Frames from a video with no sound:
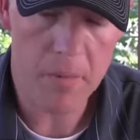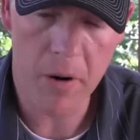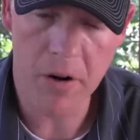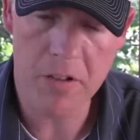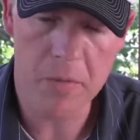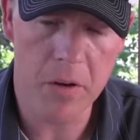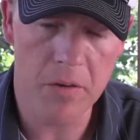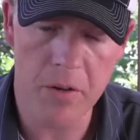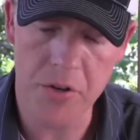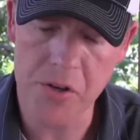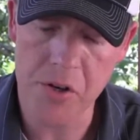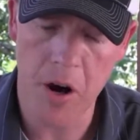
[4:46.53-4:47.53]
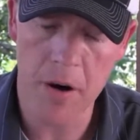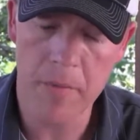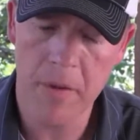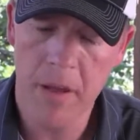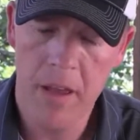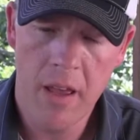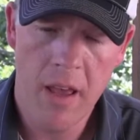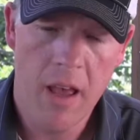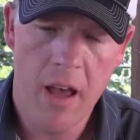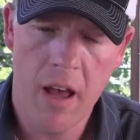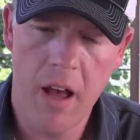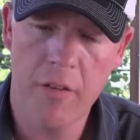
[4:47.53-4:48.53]
Burn has been real sharp.
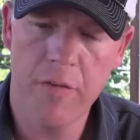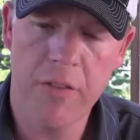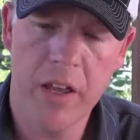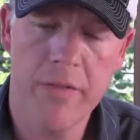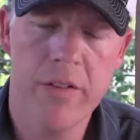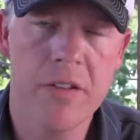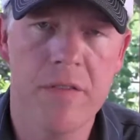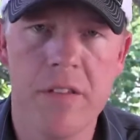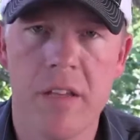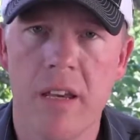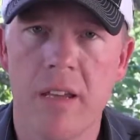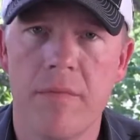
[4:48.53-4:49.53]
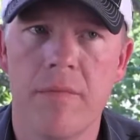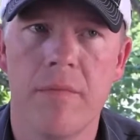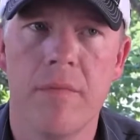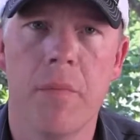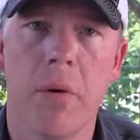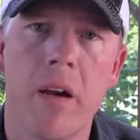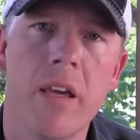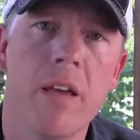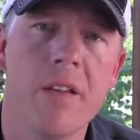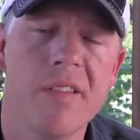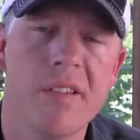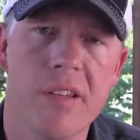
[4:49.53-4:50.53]
Flavors have stayed pretty
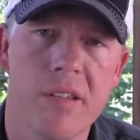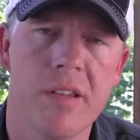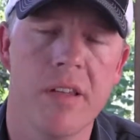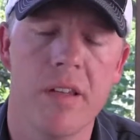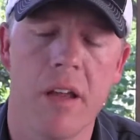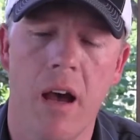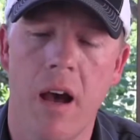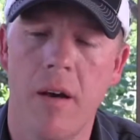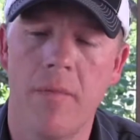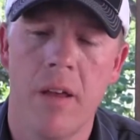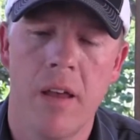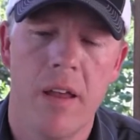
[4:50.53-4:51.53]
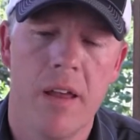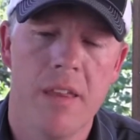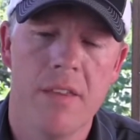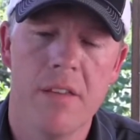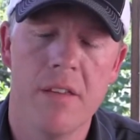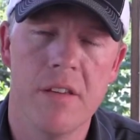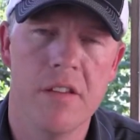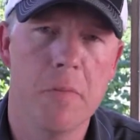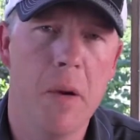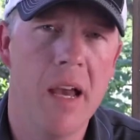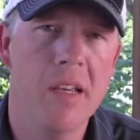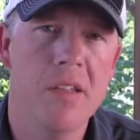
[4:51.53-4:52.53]
consistent. The
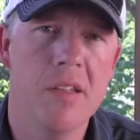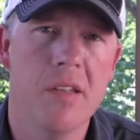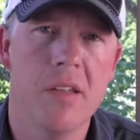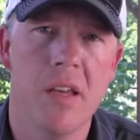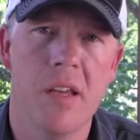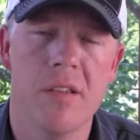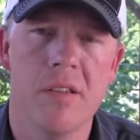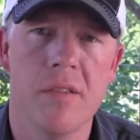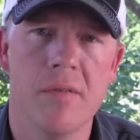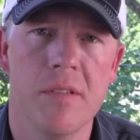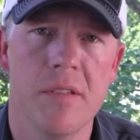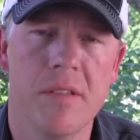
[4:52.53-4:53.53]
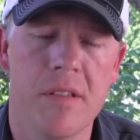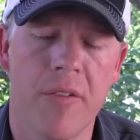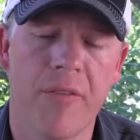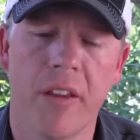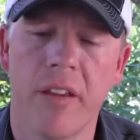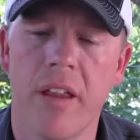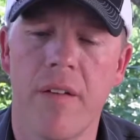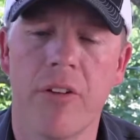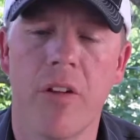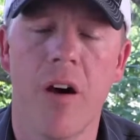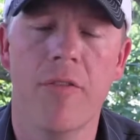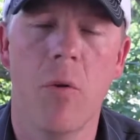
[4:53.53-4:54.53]
spice has definitely
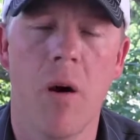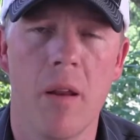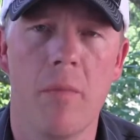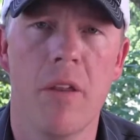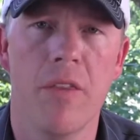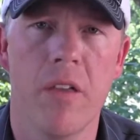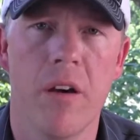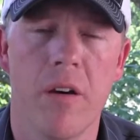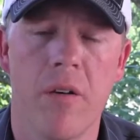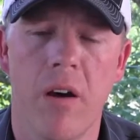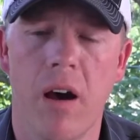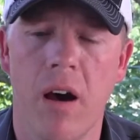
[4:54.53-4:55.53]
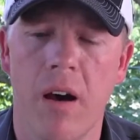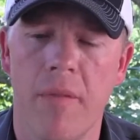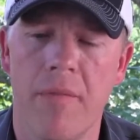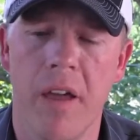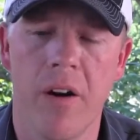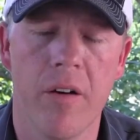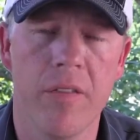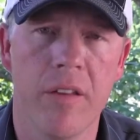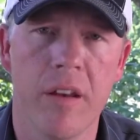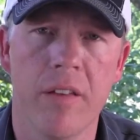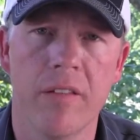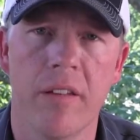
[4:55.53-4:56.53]
leveled off quite a bit, though. That
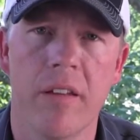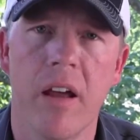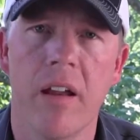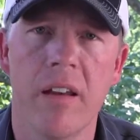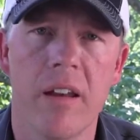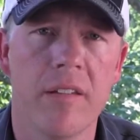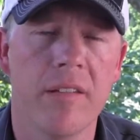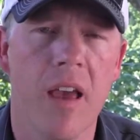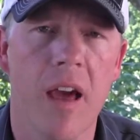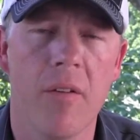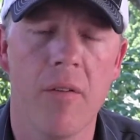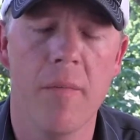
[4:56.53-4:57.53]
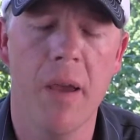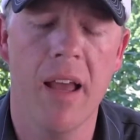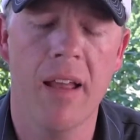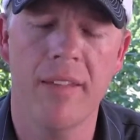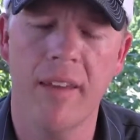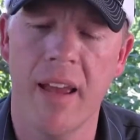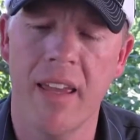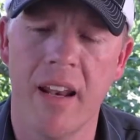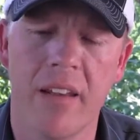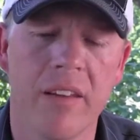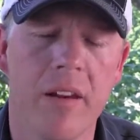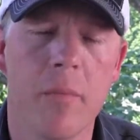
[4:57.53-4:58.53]
earthiness and nuttiness kind of remains. I
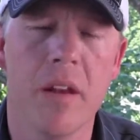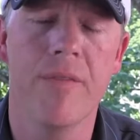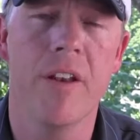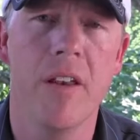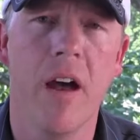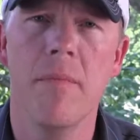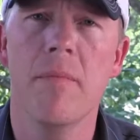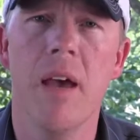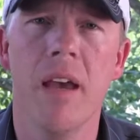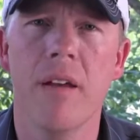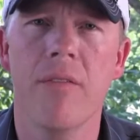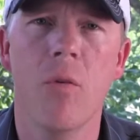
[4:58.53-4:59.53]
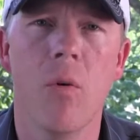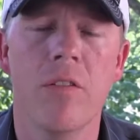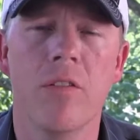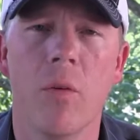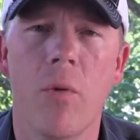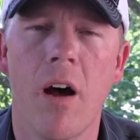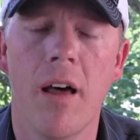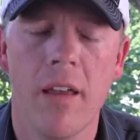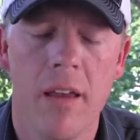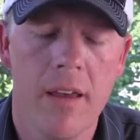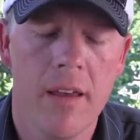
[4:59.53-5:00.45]
get a little bit of a nutmeg every once in a while.